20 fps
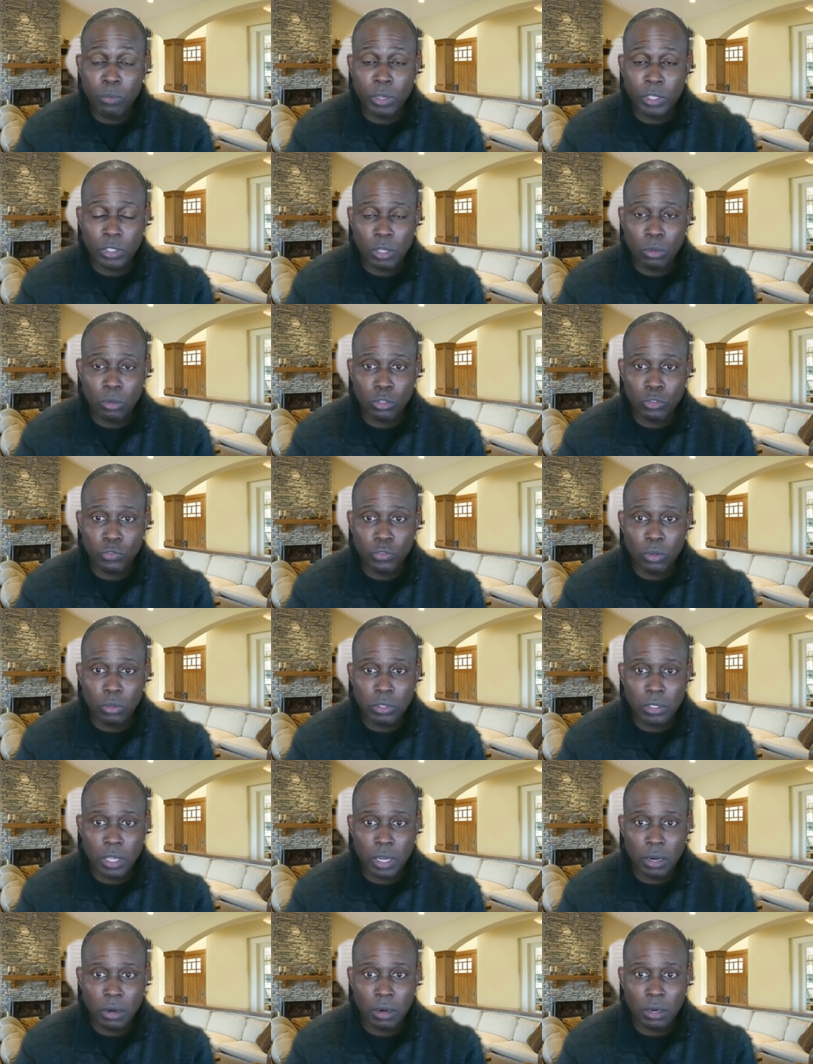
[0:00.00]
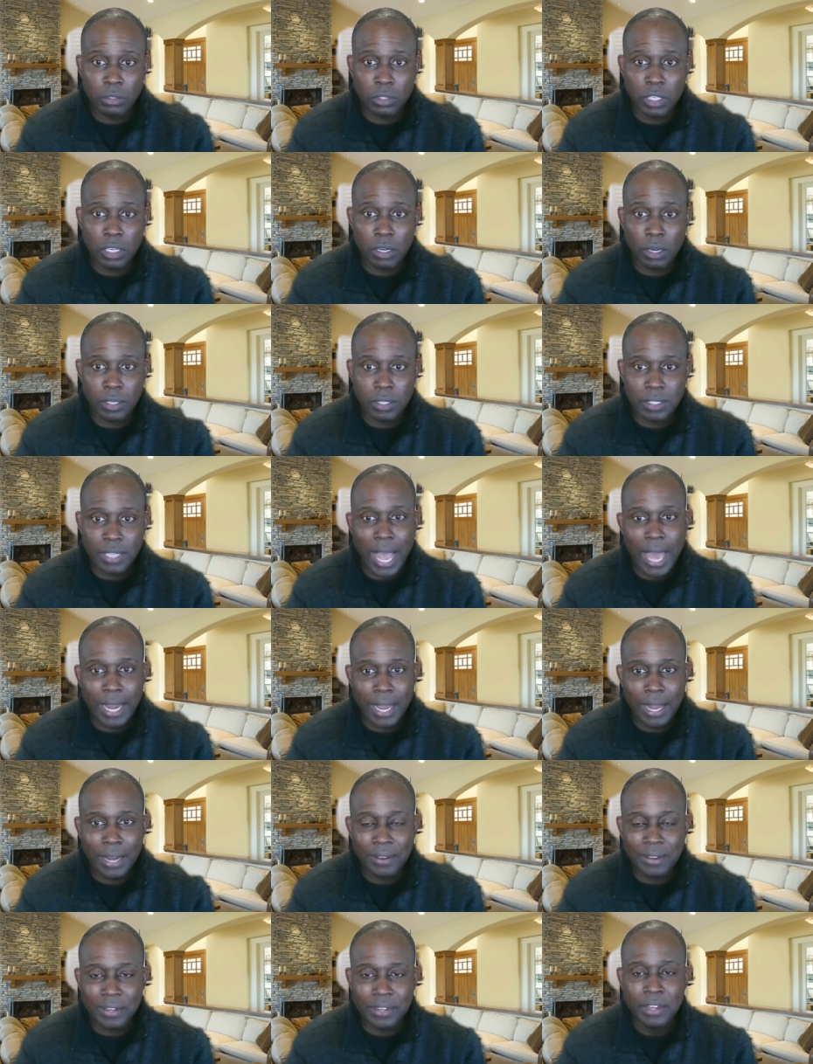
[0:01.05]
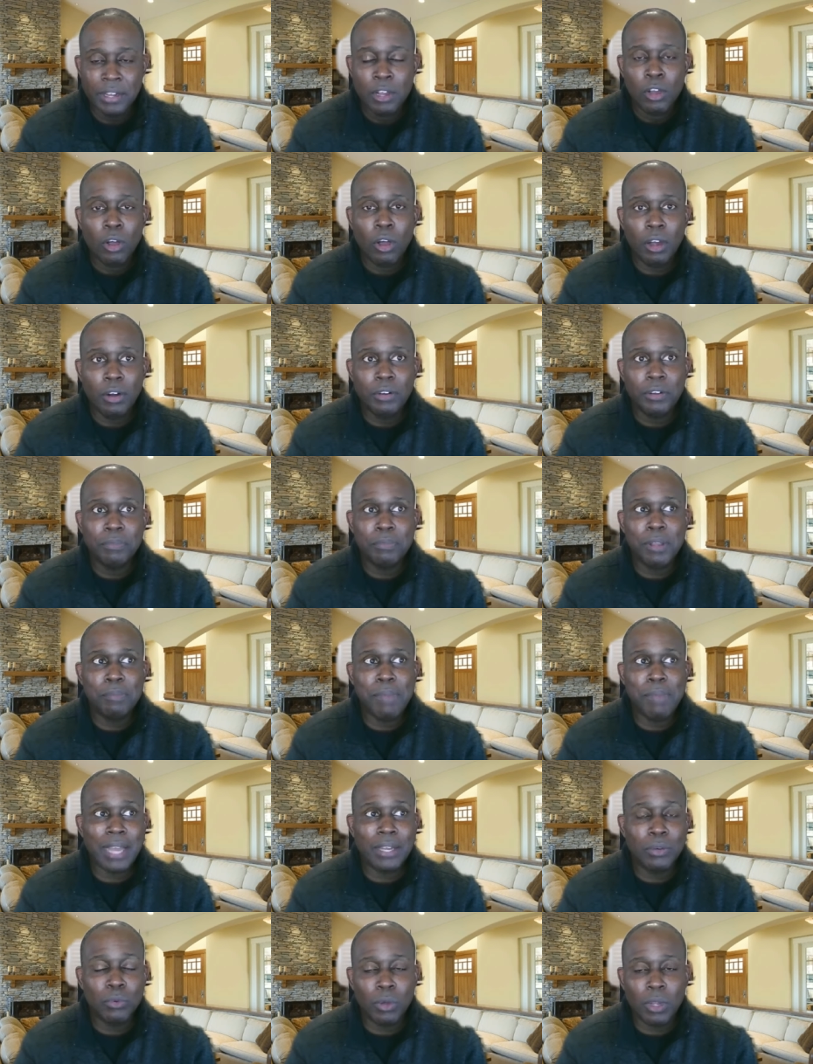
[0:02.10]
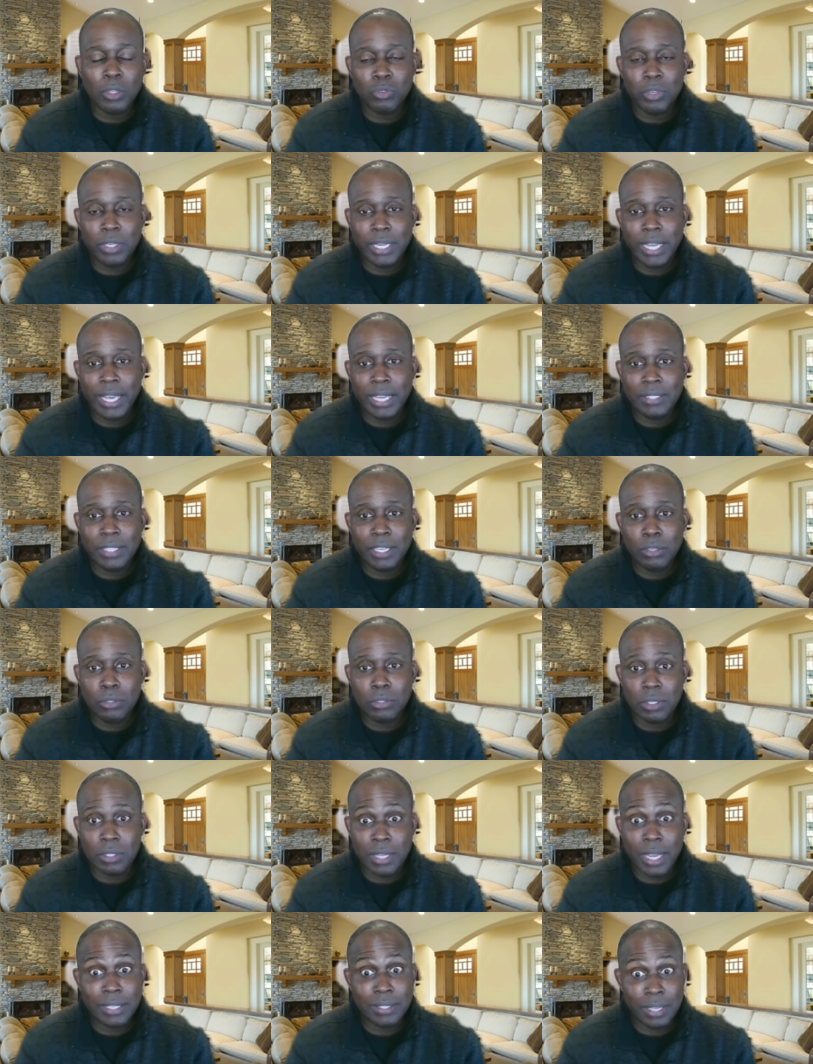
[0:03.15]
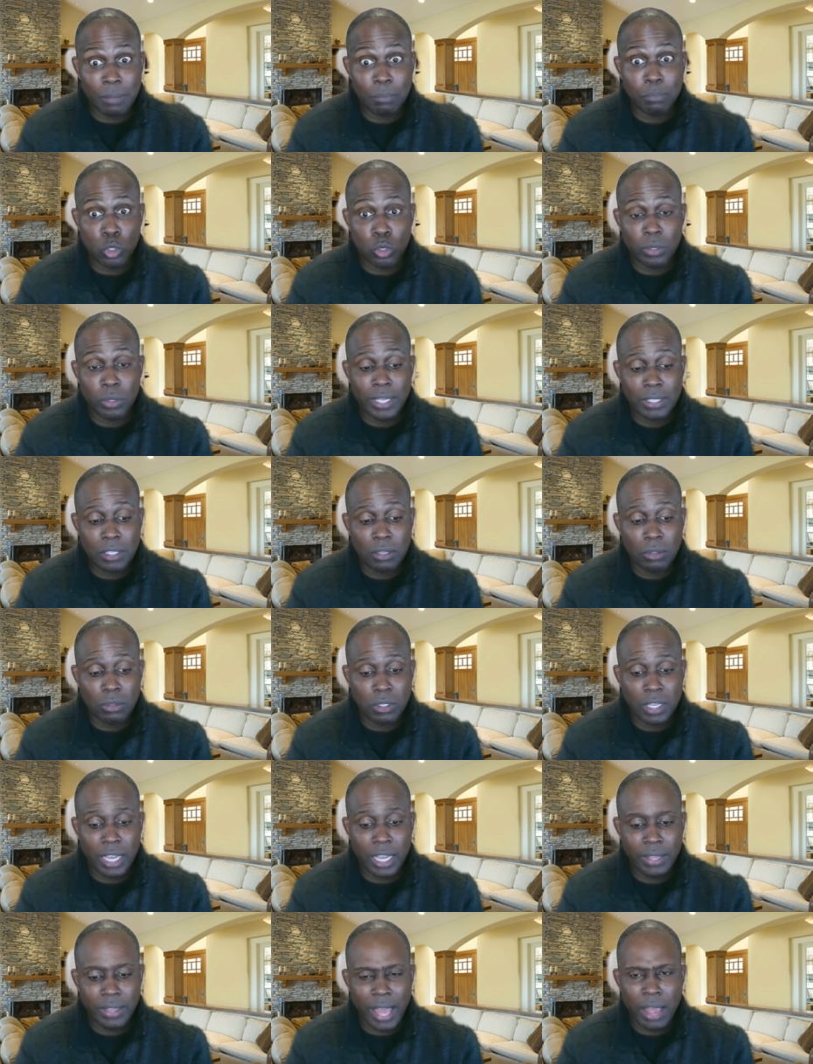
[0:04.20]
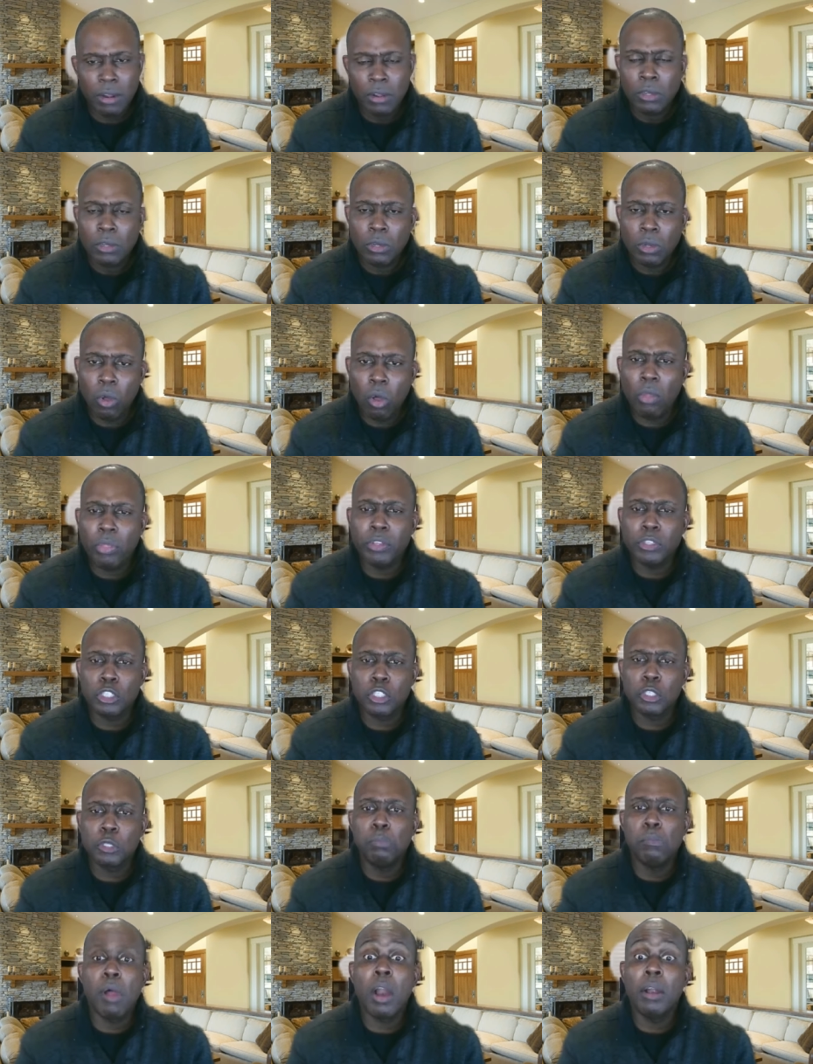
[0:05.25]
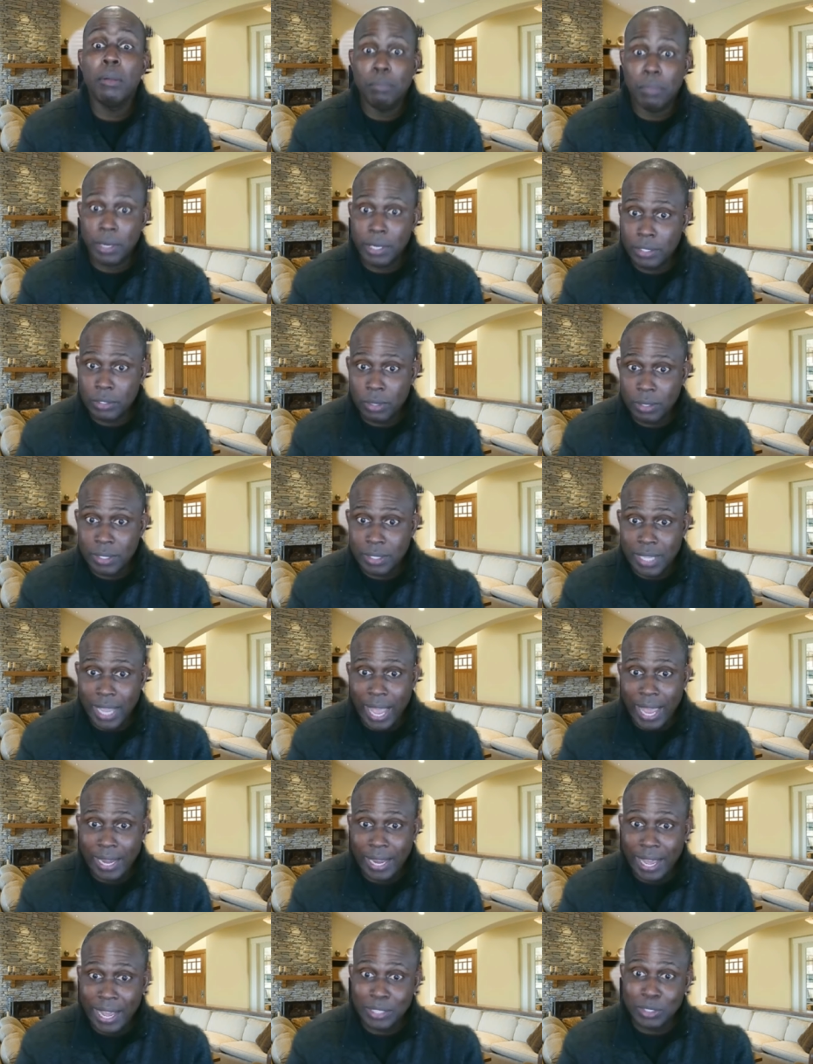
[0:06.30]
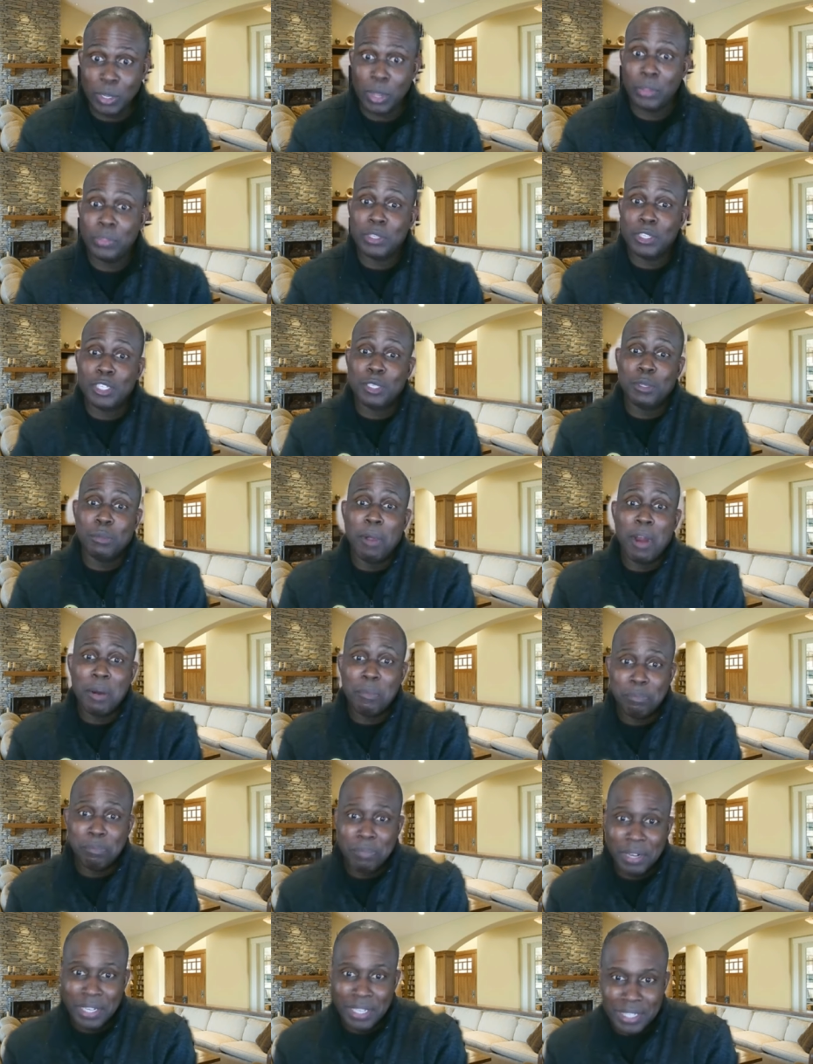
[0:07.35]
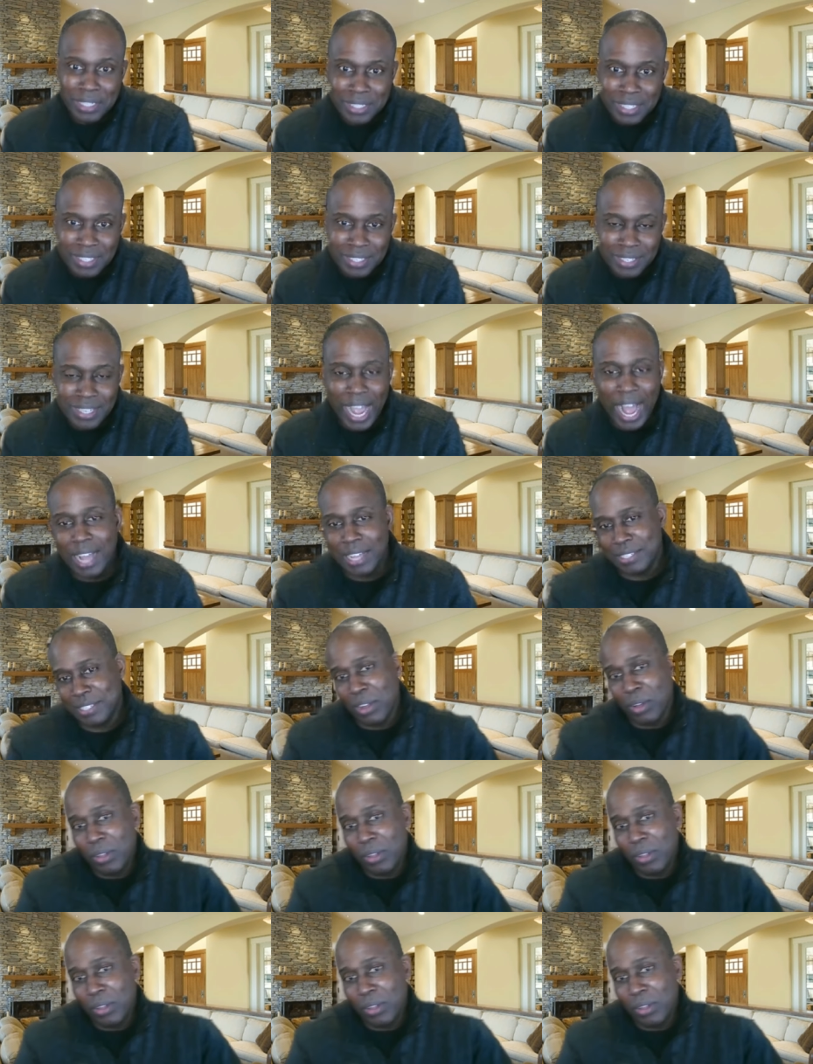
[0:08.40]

with those folks that are sitting on the sideline. Look, on back in the Wall Street days, they used to say, as I'm sure they still say, that oh, all the smart money's on the sidelines, all the smart money is in stocks, mm-hmm.